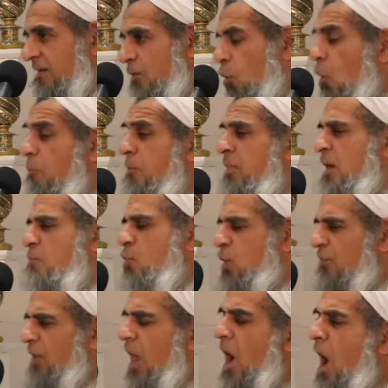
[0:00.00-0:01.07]
Open the
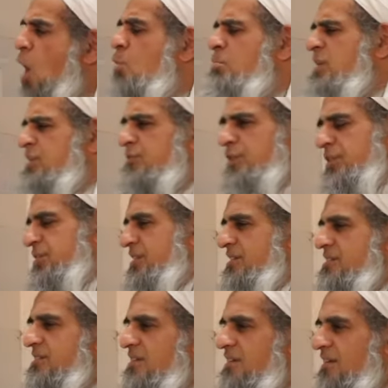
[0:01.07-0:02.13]
book of Allah. How many
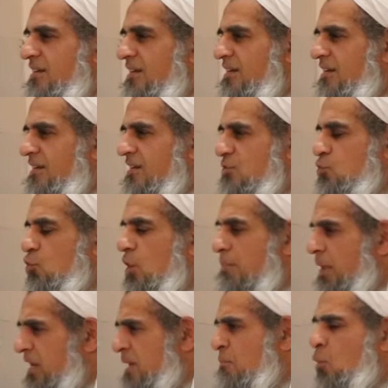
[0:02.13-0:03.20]
verses? Surah
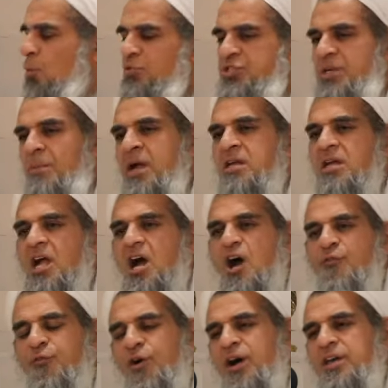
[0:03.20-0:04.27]
Maryam comes to mind.
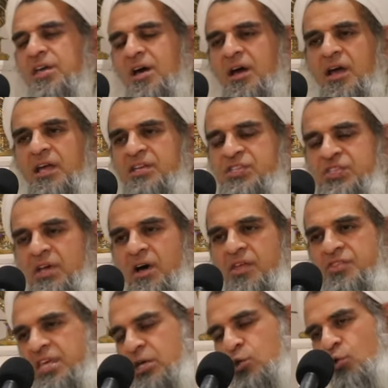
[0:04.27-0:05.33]
Kafa ya insa
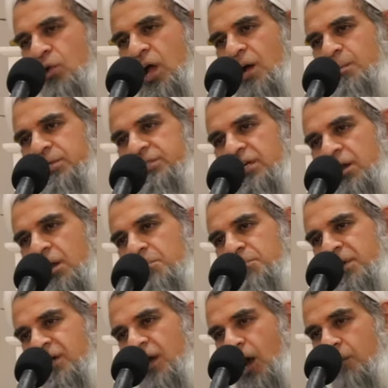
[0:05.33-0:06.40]
dhikru rahmati
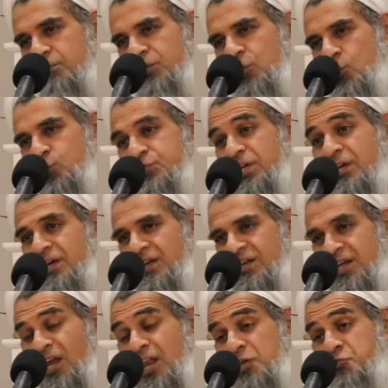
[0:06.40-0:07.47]
rabbika abduhu
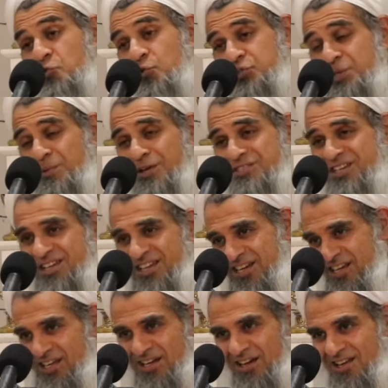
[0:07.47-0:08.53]
Zakariya. Allah talks about
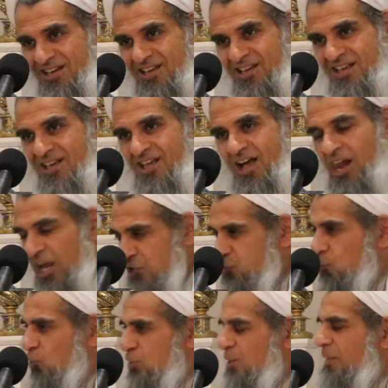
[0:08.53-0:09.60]
Zakariya. Allah
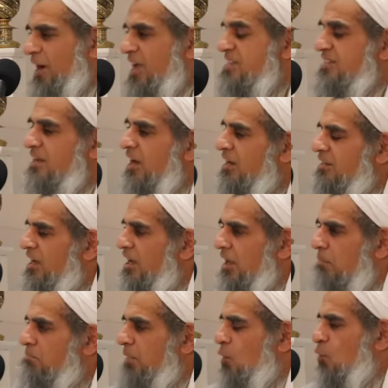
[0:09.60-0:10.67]
talks about idhna
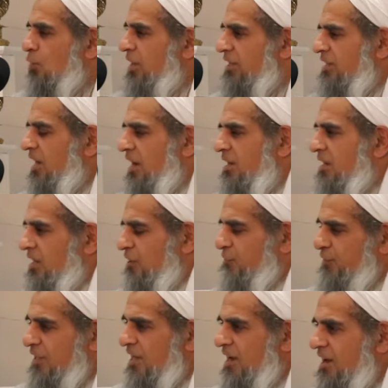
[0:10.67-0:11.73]
da rabbahu nida'an
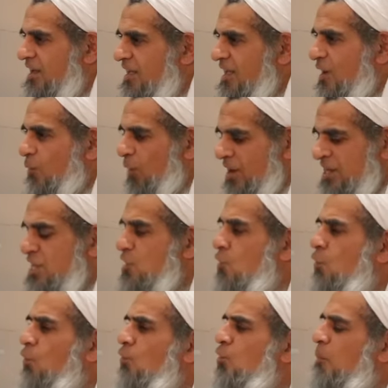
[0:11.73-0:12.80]
khafiya. When he
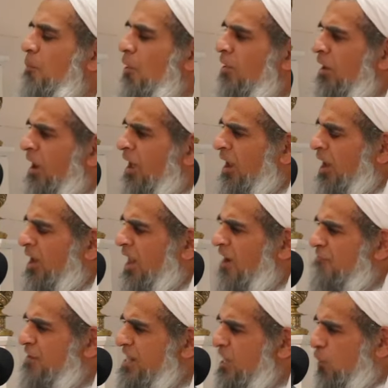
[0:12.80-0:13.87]
called upon
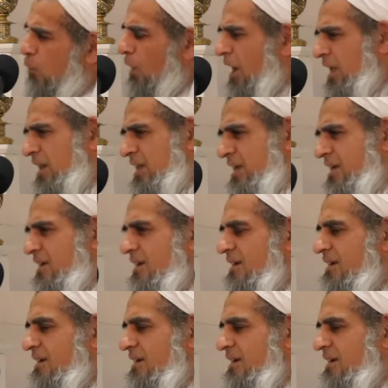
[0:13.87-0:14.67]
Allah very quietly.